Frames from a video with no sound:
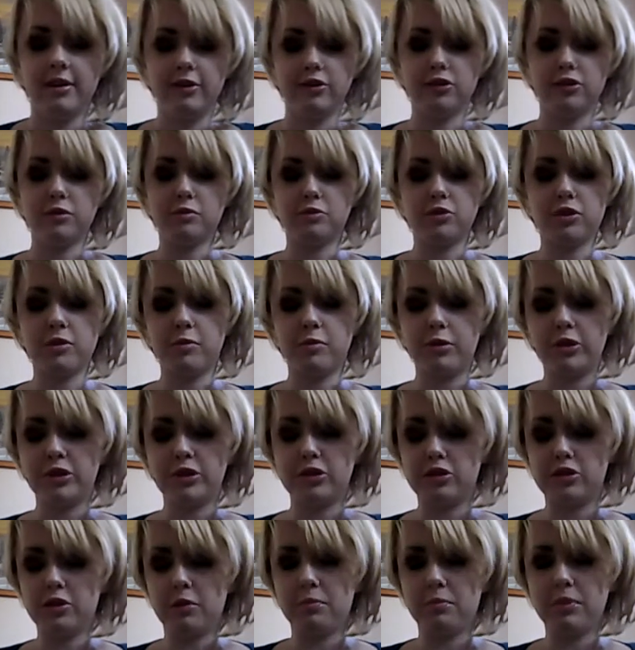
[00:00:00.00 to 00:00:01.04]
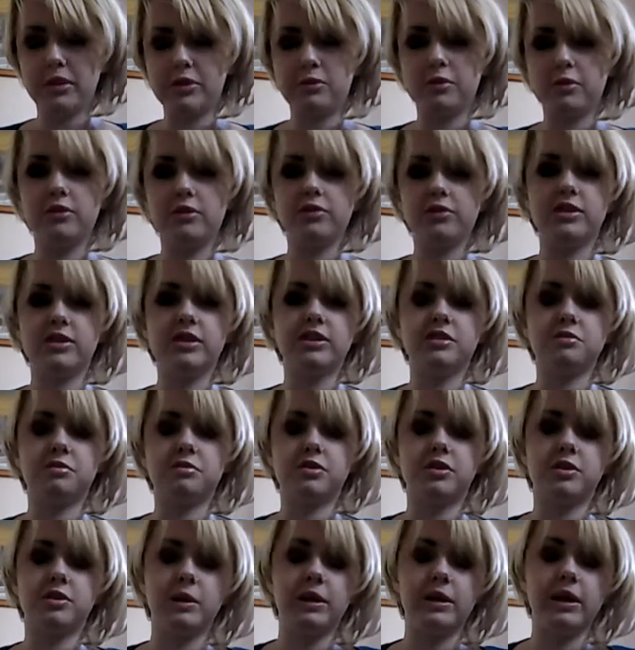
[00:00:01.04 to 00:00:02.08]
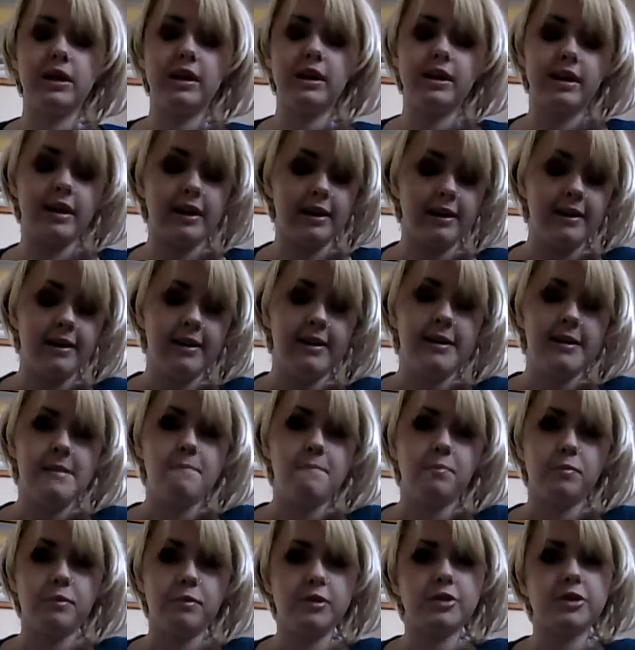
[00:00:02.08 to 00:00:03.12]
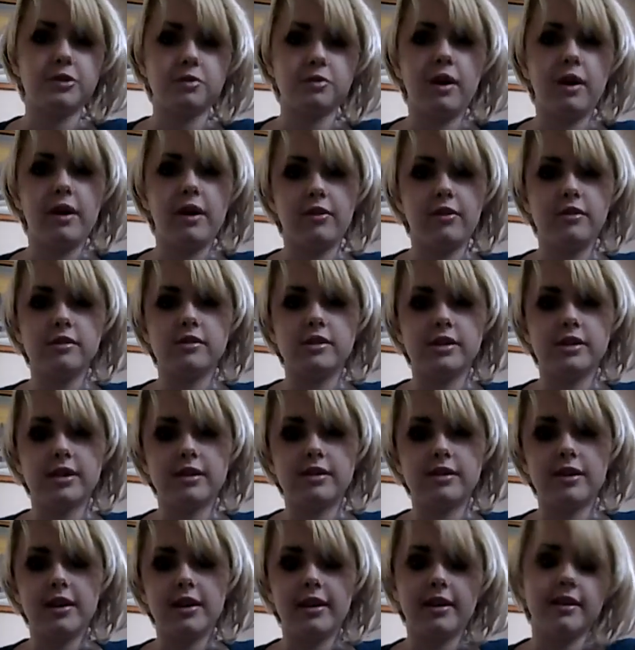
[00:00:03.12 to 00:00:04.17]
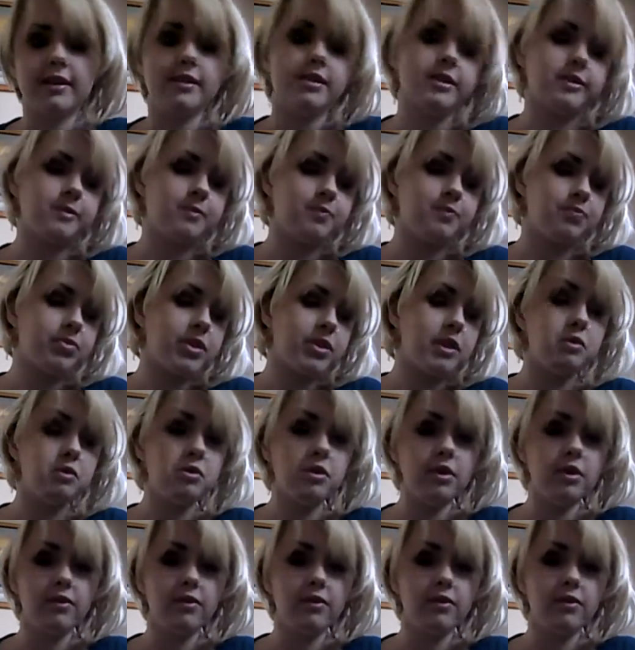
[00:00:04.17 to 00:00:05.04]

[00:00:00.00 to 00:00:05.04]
Stop trying to press stop. That's what your sister was doing earlier, which is why I've got six takes. They're all